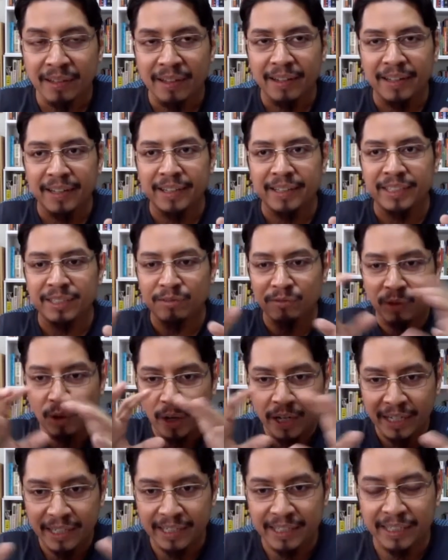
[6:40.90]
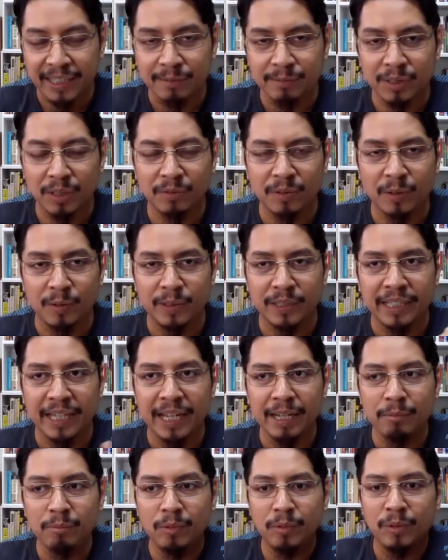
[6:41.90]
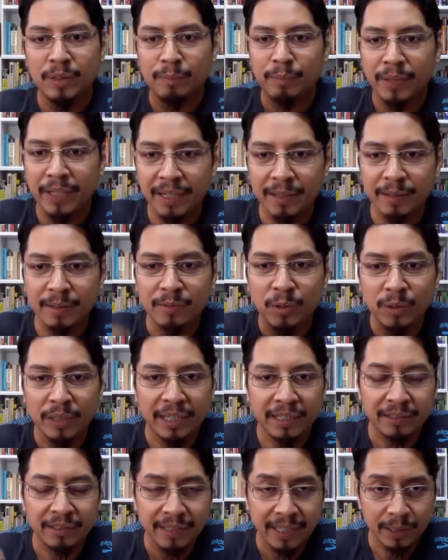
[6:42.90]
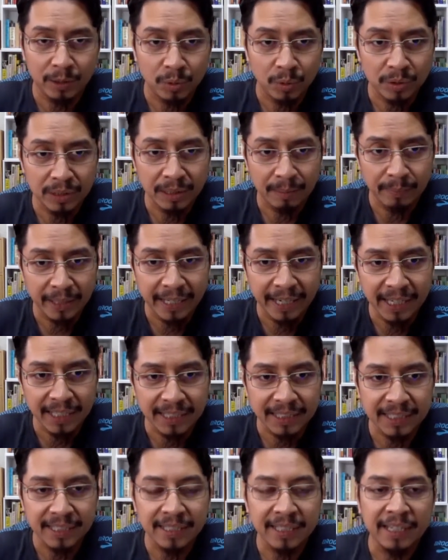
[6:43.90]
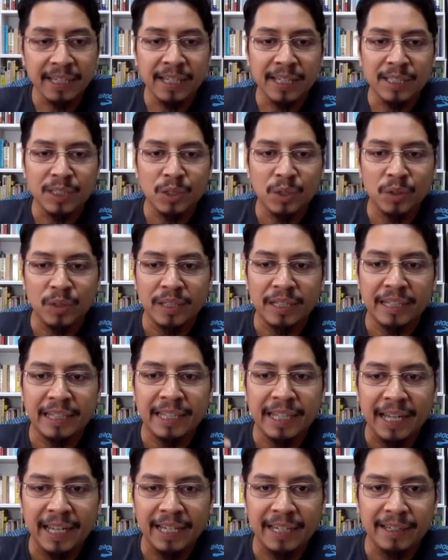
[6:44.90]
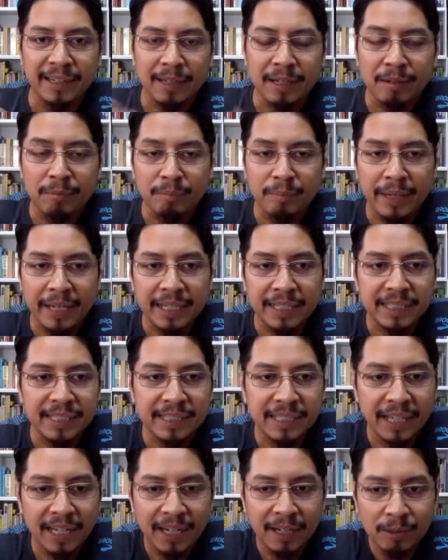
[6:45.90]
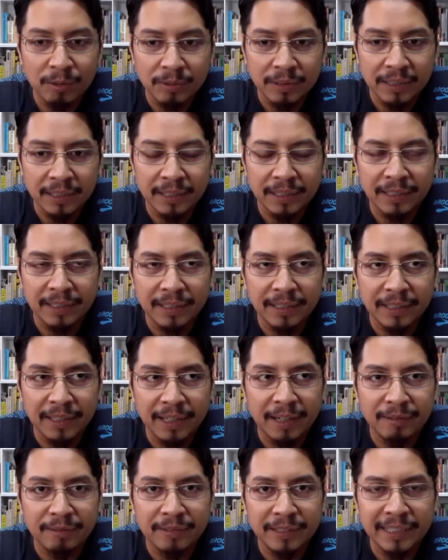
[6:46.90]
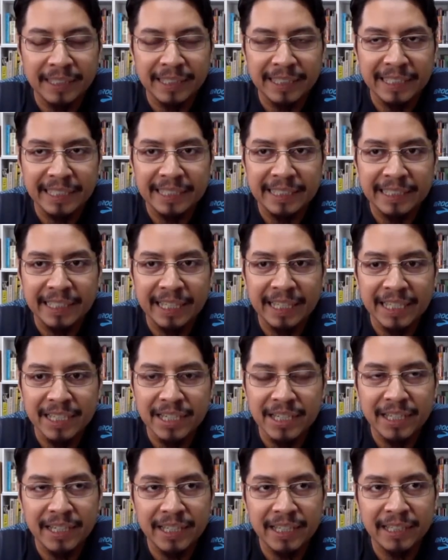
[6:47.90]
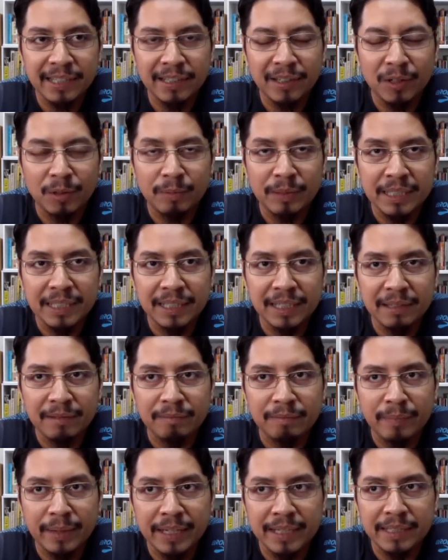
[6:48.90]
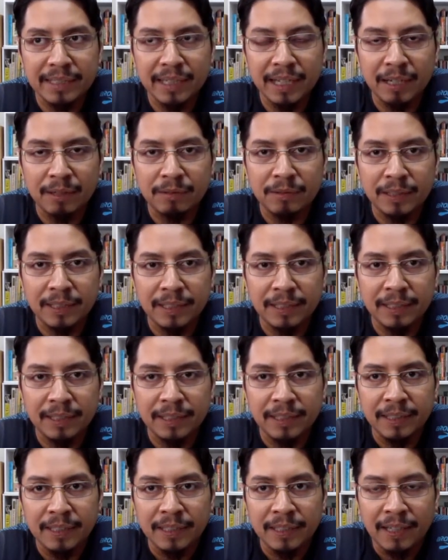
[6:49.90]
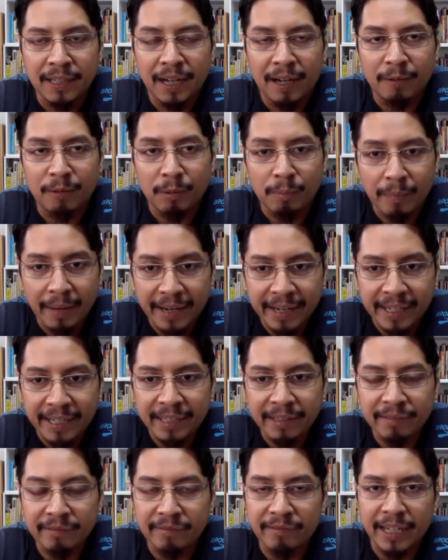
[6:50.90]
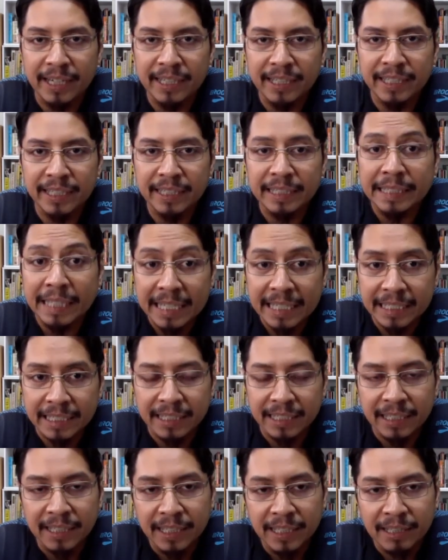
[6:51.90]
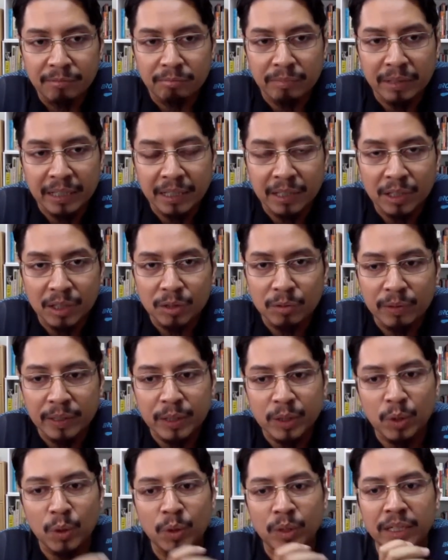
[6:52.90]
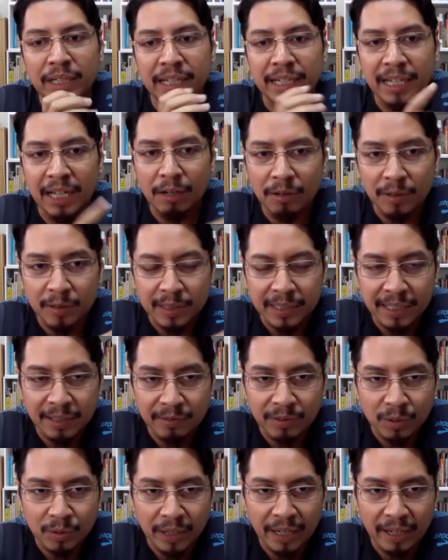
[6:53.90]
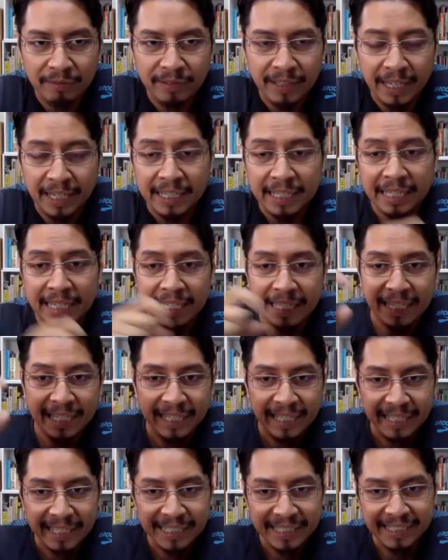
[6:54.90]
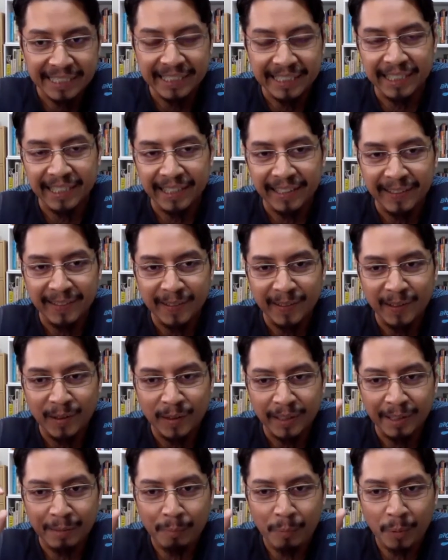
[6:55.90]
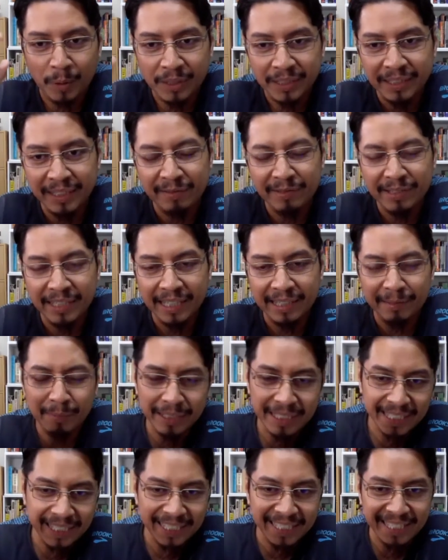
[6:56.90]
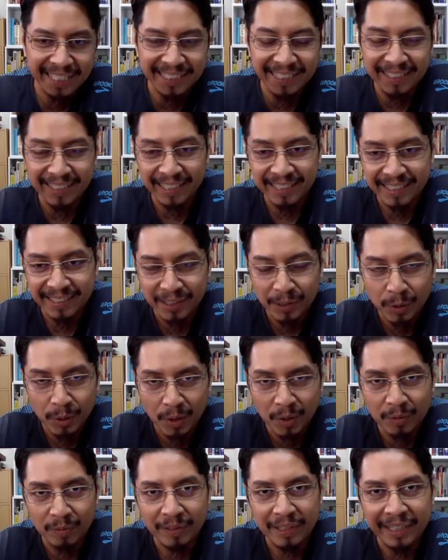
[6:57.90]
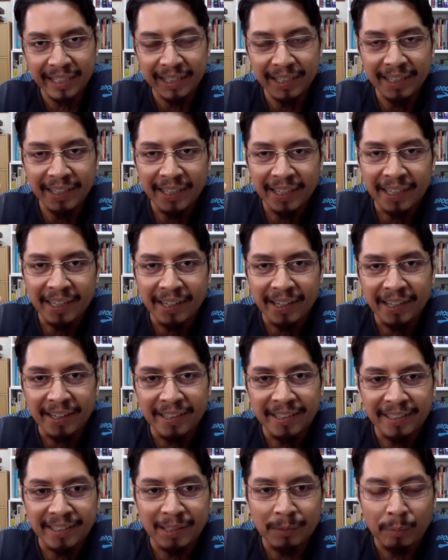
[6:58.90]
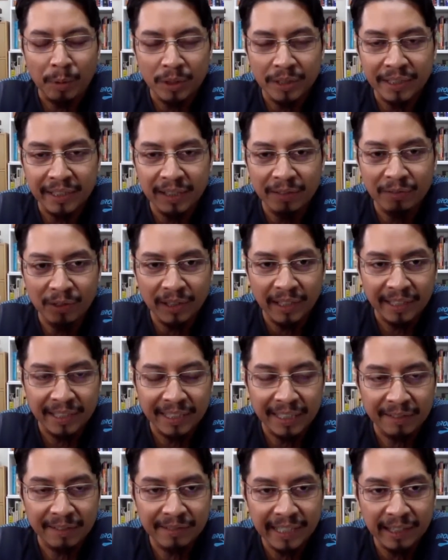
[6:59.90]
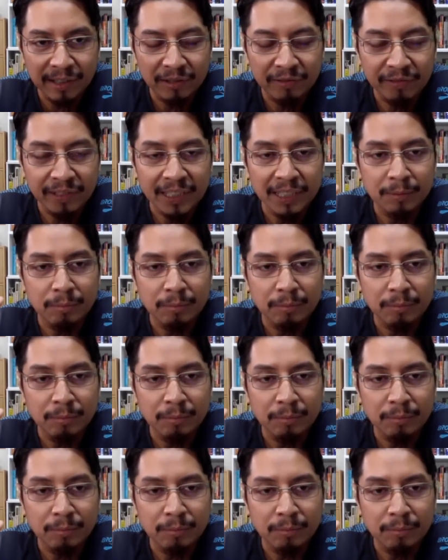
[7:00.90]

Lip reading: the void in terms of our time. We pick up the phone and try to do something else. So that makes our attention, or basically makes our mind very tired because we don't allow ourselves to have that. It is on the positive side. Basically, that's not really a positive or negative side of it,